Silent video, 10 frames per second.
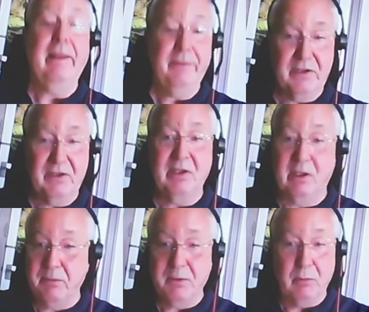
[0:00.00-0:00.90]
And there's
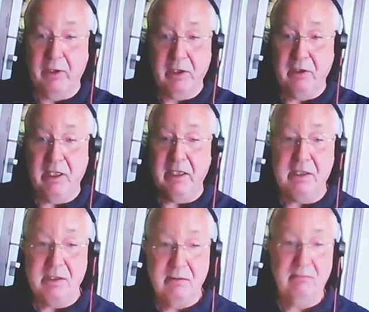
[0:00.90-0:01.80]
times where you
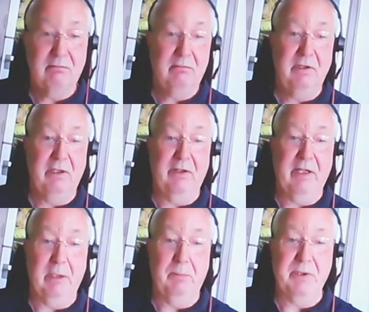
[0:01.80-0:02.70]
need
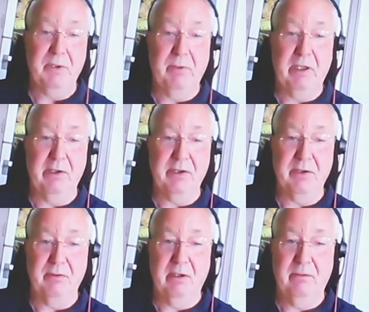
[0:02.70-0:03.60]
somebody
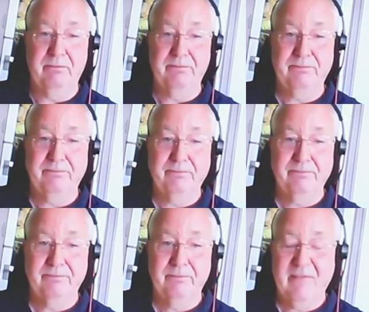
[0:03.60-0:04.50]
else as well.
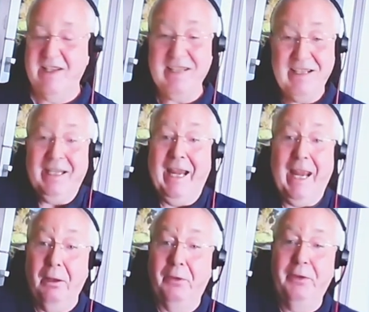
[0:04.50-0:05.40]
It's like
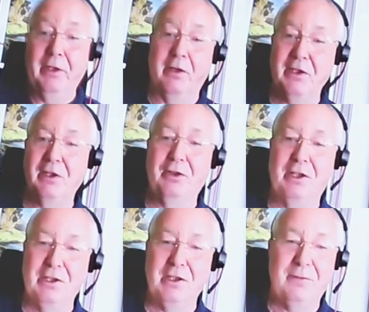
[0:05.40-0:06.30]
with health, there's a
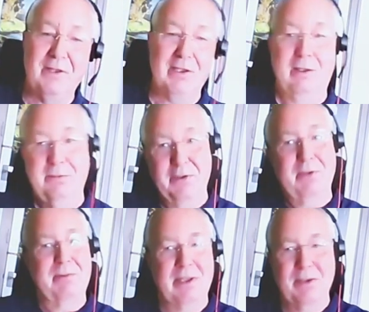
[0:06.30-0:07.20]
lot you can do for yourself,
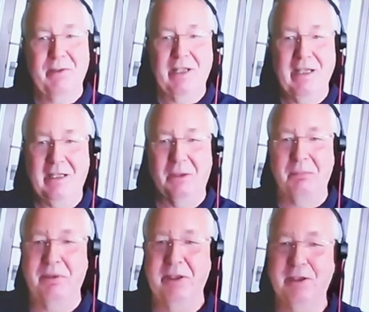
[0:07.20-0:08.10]
and sometimes you need help.
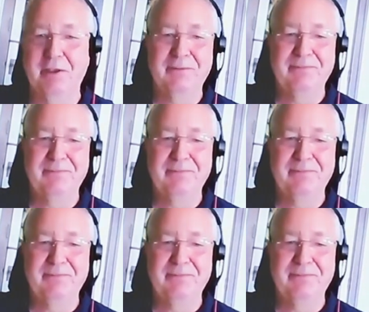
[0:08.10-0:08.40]
Yeah.